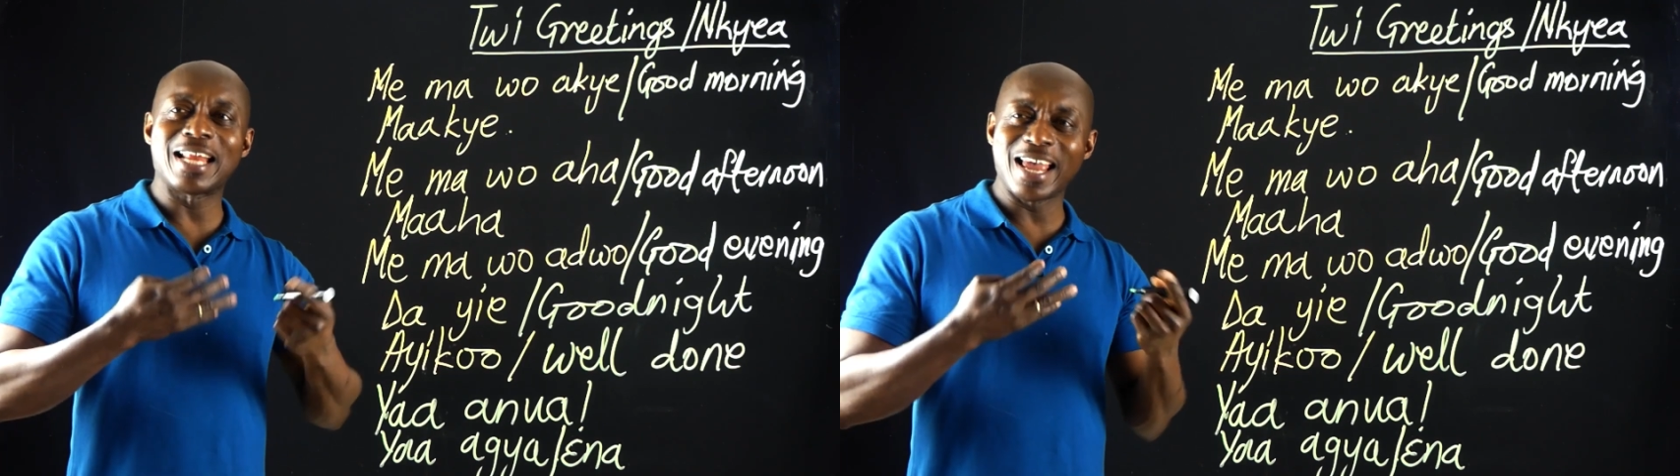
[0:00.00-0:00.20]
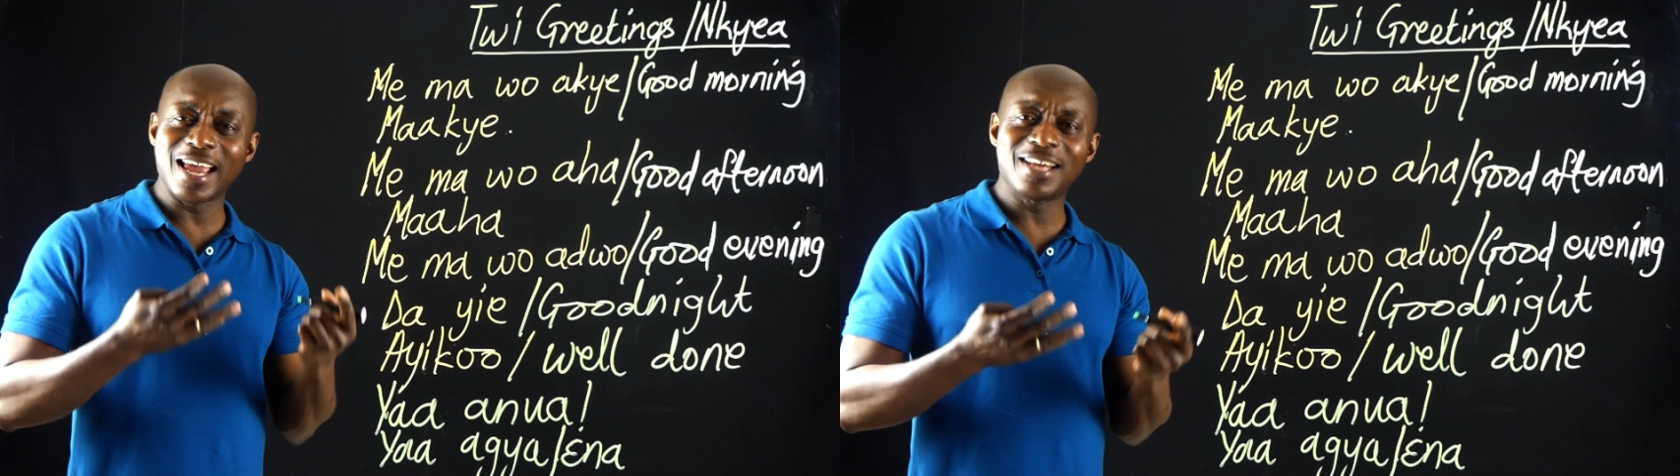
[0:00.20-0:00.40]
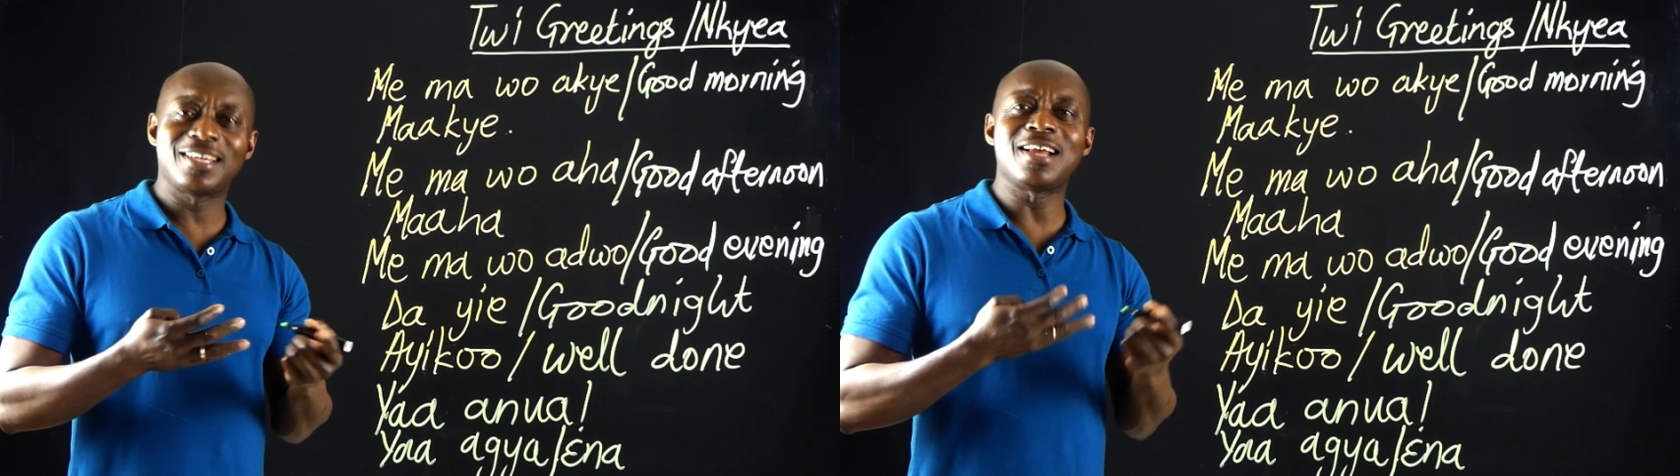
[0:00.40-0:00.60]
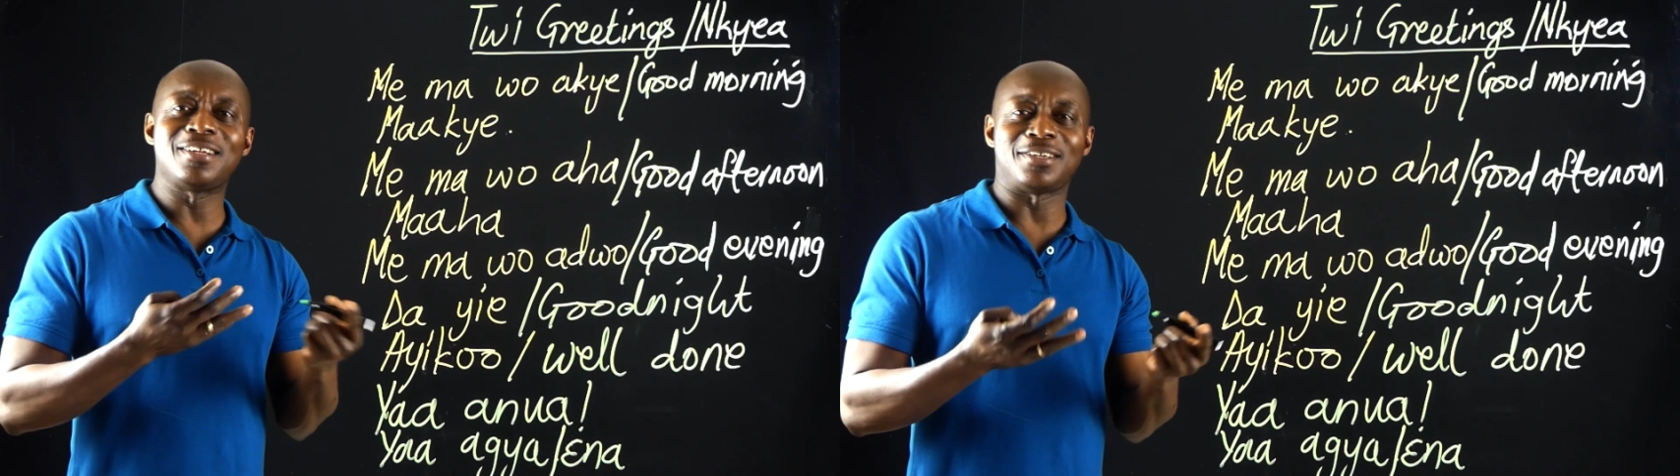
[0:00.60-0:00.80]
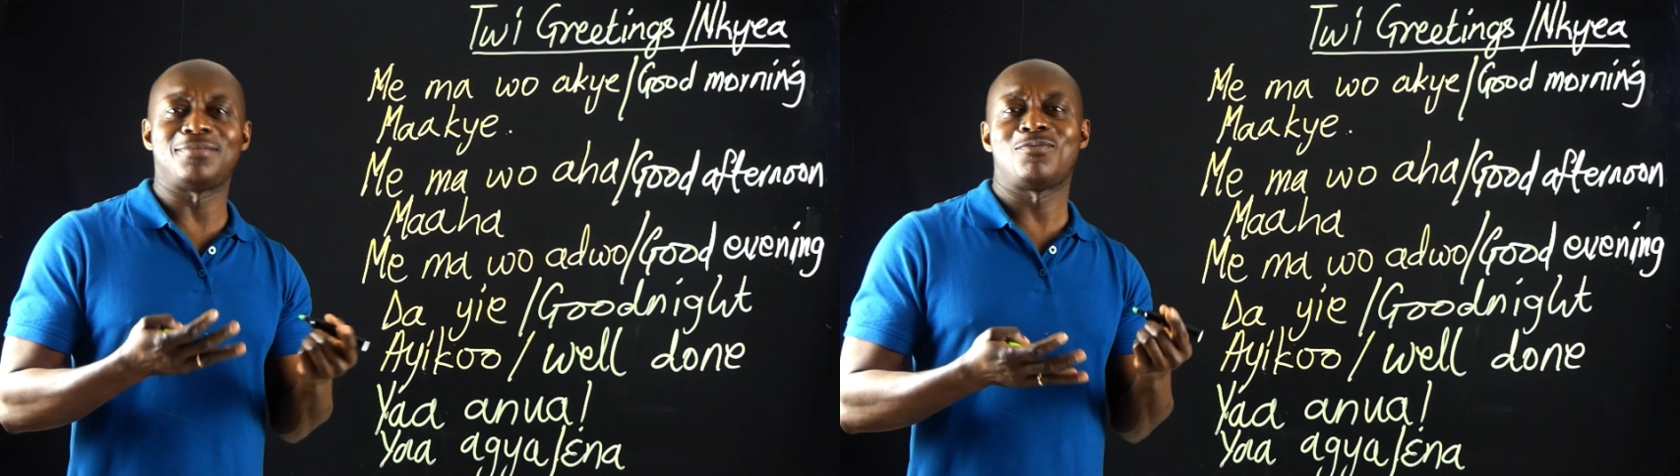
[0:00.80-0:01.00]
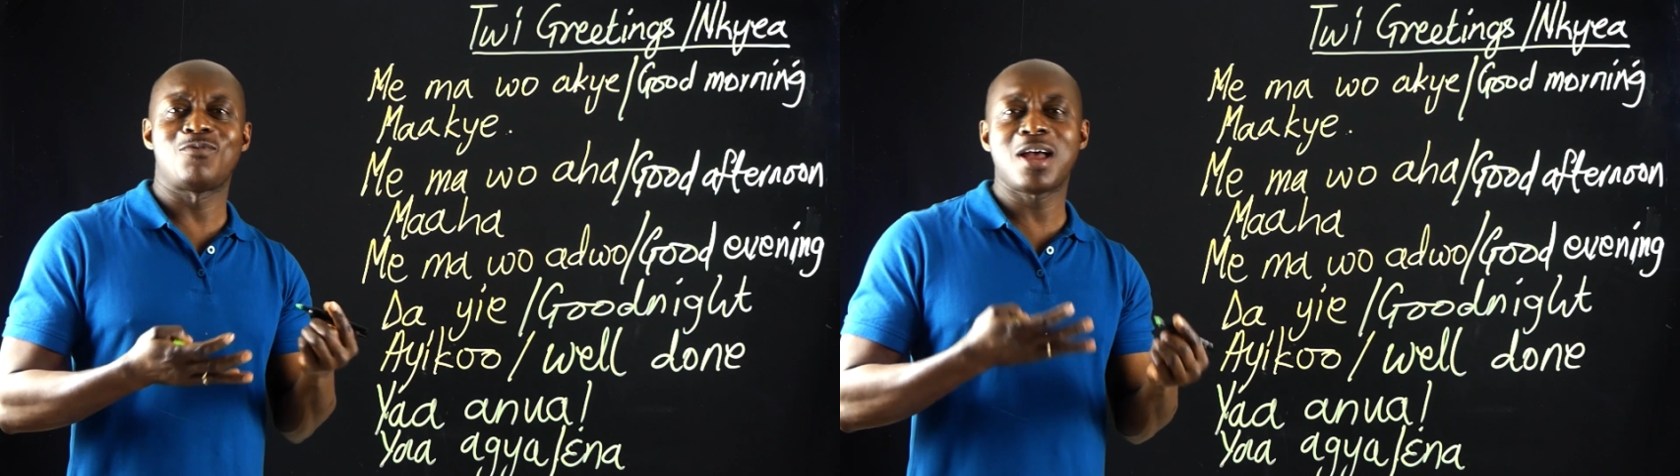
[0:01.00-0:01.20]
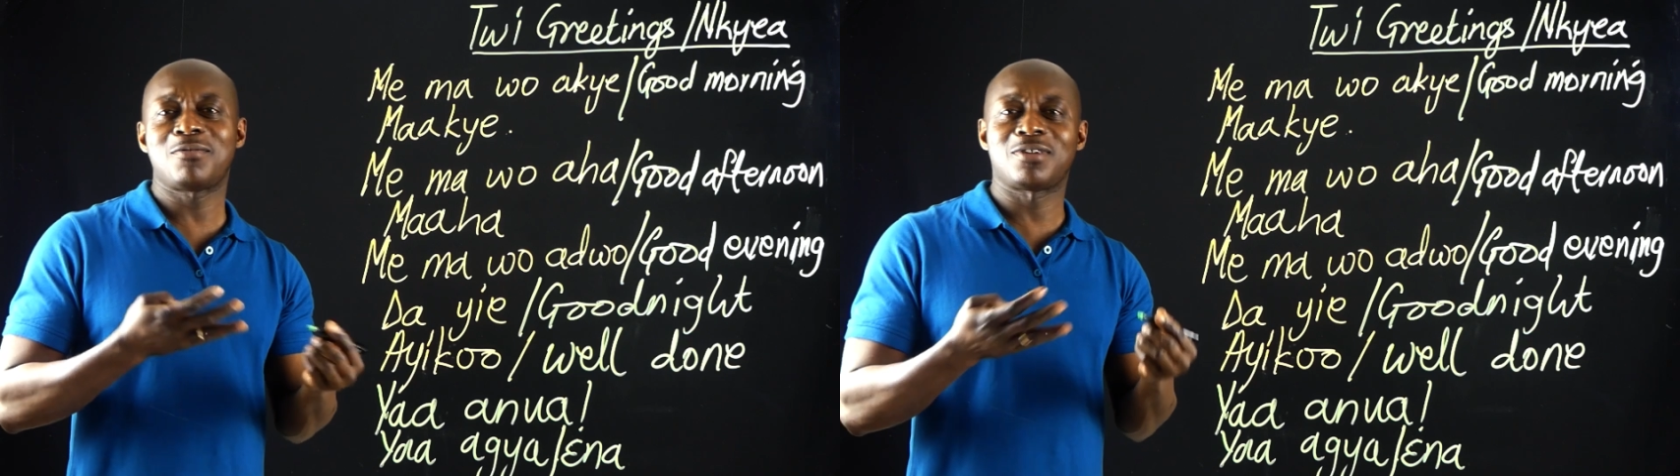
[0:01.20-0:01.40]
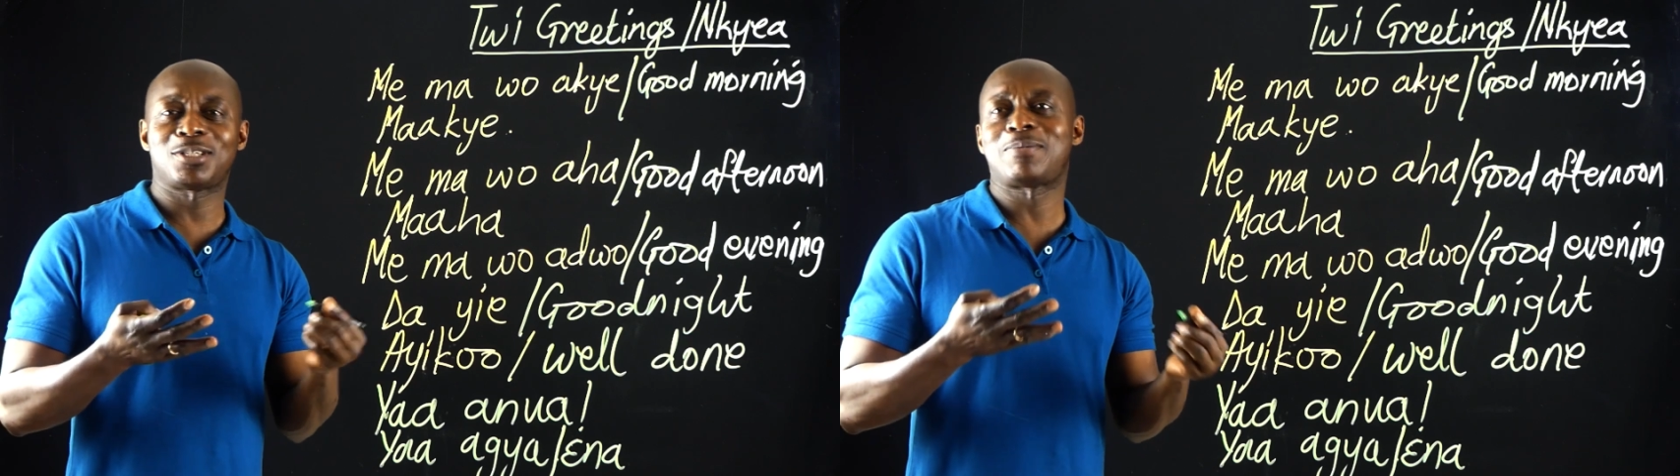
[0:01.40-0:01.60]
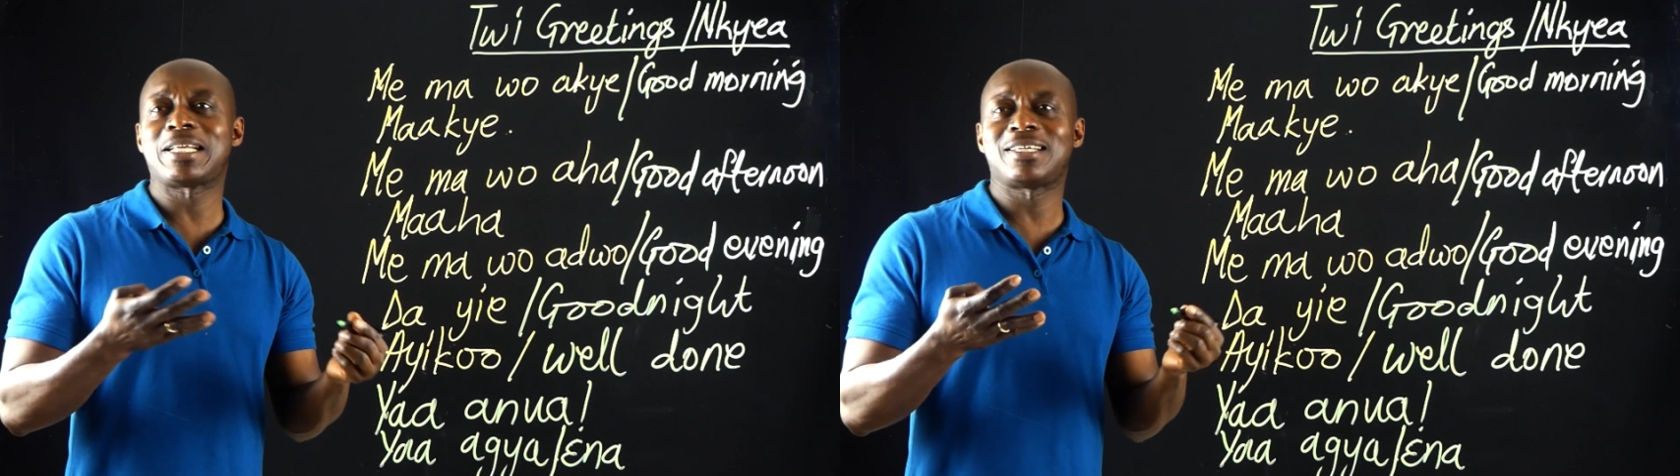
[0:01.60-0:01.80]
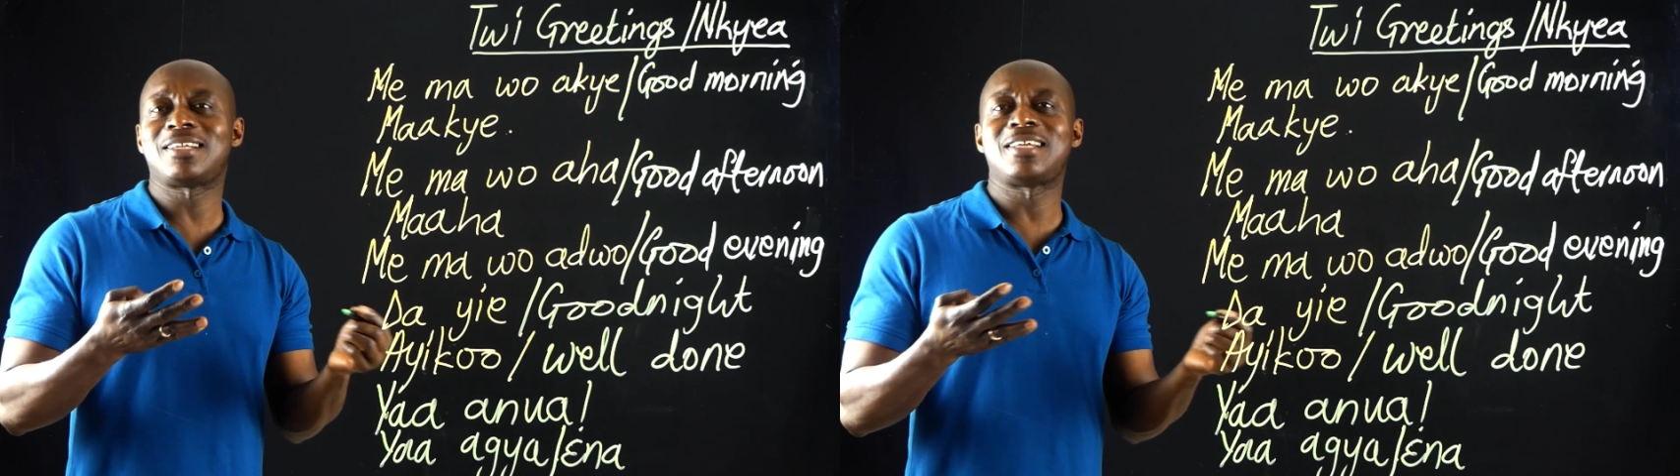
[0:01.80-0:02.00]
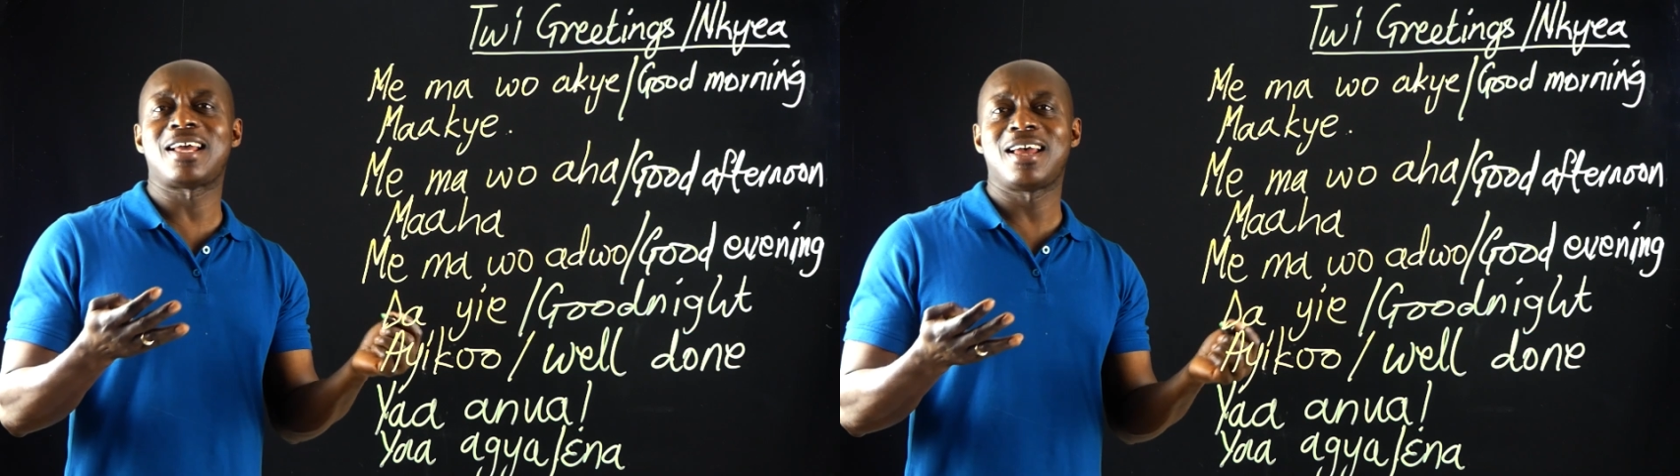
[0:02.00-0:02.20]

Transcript: elderly, well-respected